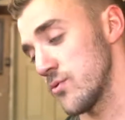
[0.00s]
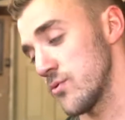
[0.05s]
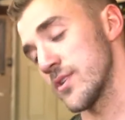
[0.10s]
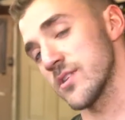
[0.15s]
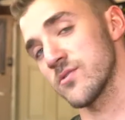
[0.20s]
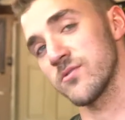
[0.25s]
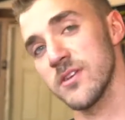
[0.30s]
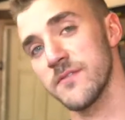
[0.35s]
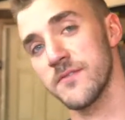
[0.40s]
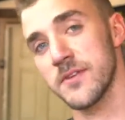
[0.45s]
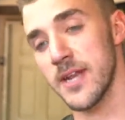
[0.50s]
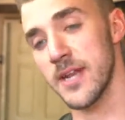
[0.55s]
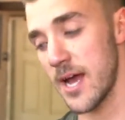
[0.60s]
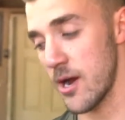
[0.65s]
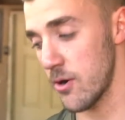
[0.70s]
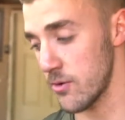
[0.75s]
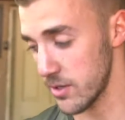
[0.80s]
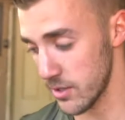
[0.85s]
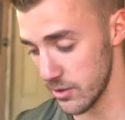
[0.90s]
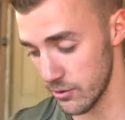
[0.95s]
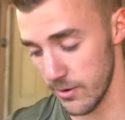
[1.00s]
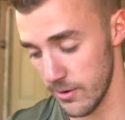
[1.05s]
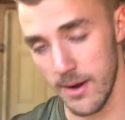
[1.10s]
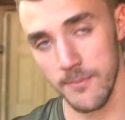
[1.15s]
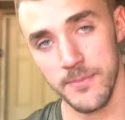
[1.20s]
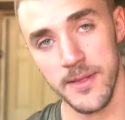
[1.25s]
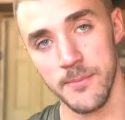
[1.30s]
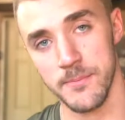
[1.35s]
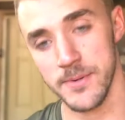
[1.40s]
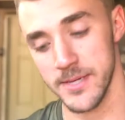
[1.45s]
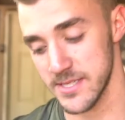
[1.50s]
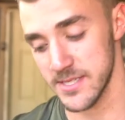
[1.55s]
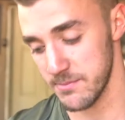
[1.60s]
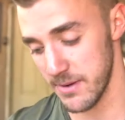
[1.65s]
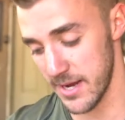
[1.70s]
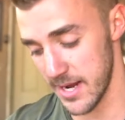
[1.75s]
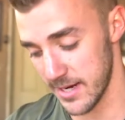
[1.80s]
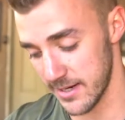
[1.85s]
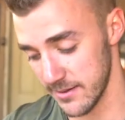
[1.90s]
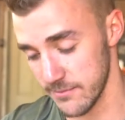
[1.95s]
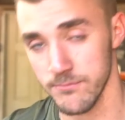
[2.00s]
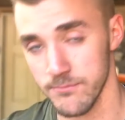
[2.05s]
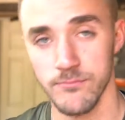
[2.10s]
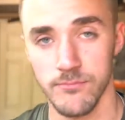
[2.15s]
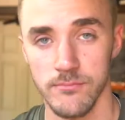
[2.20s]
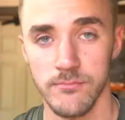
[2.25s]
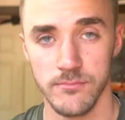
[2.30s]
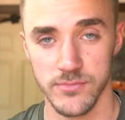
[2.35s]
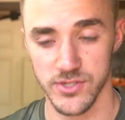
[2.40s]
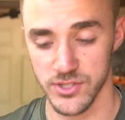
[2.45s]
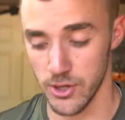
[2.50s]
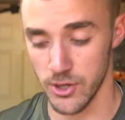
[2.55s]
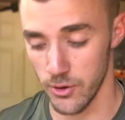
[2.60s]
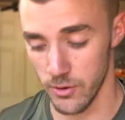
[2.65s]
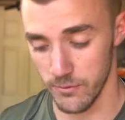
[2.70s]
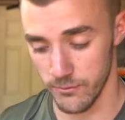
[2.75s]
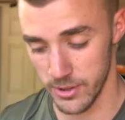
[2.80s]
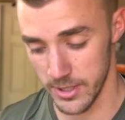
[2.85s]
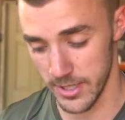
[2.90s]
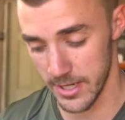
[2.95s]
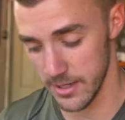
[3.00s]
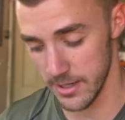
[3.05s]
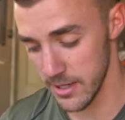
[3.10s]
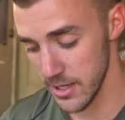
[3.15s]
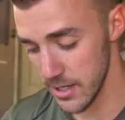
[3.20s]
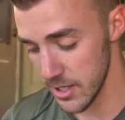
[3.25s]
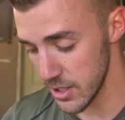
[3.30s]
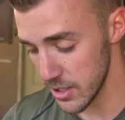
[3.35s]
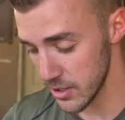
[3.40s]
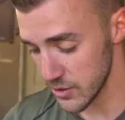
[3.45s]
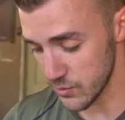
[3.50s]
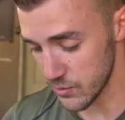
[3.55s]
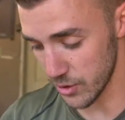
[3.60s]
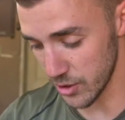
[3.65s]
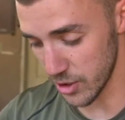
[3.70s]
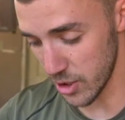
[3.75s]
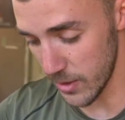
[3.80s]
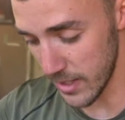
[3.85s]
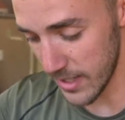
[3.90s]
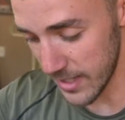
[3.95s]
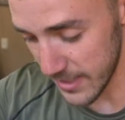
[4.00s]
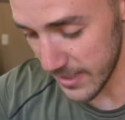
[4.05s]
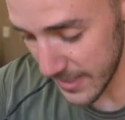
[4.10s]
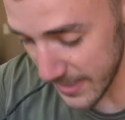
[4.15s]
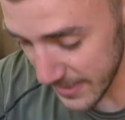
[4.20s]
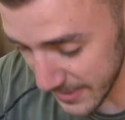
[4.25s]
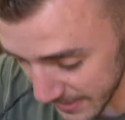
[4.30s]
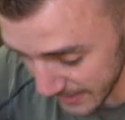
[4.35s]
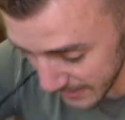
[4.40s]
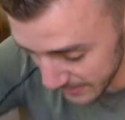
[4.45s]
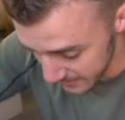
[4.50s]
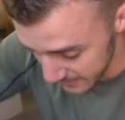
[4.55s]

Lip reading: We'll just lift it out, grab that piece back, and start over again. So we're gonna go ahead and get